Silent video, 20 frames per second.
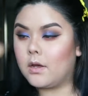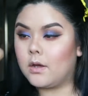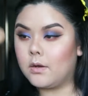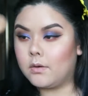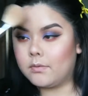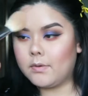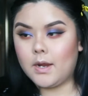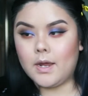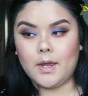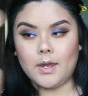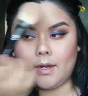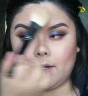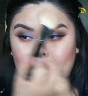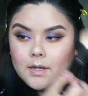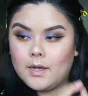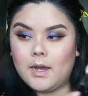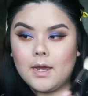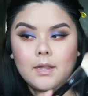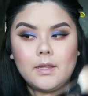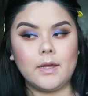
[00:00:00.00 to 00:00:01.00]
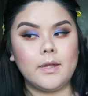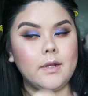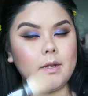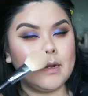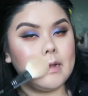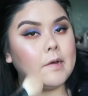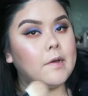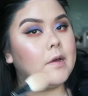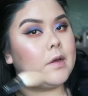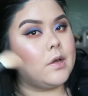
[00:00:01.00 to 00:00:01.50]
Alright,
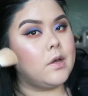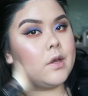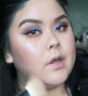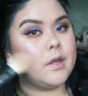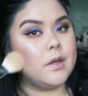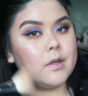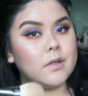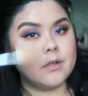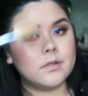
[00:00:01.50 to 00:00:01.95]
highlighted on.